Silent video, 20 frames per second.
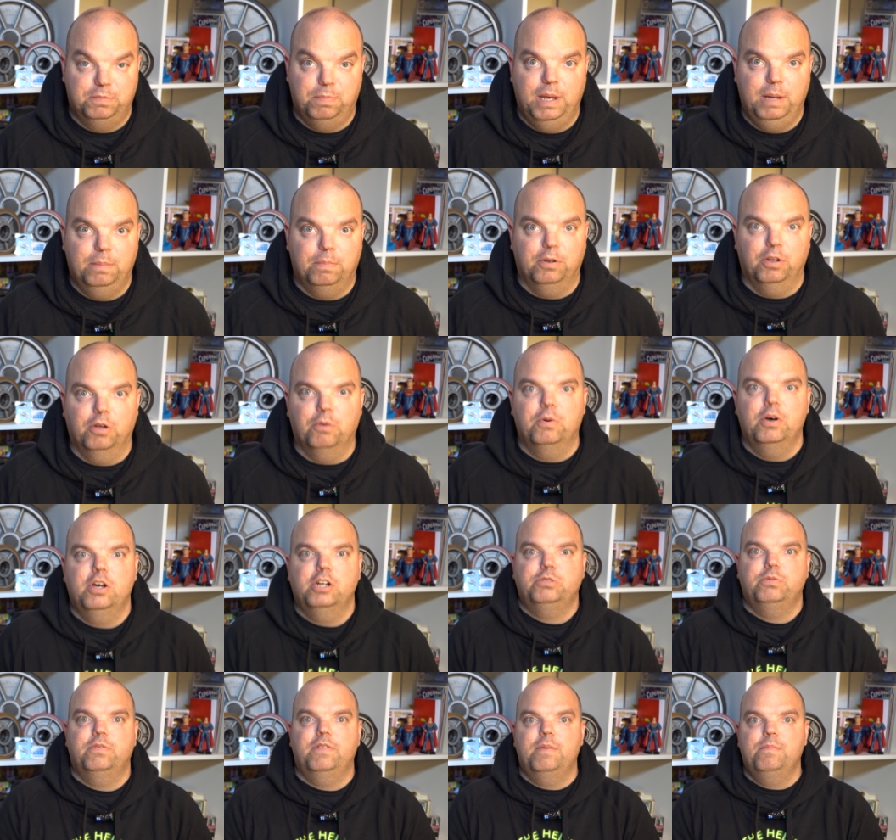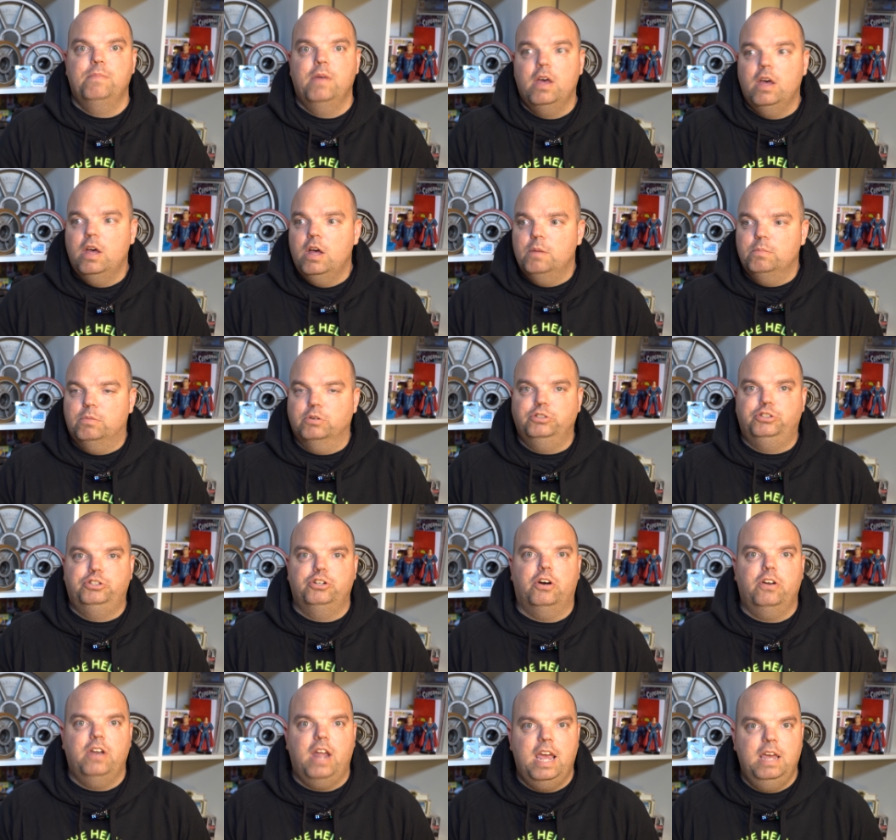people that worked with him, but
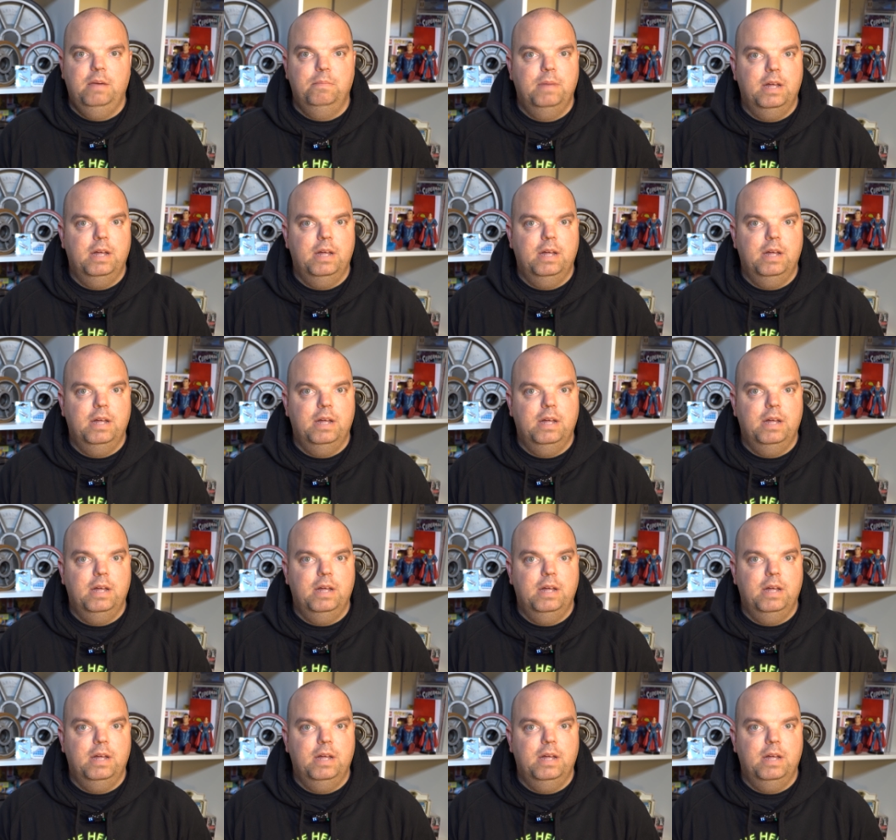John A.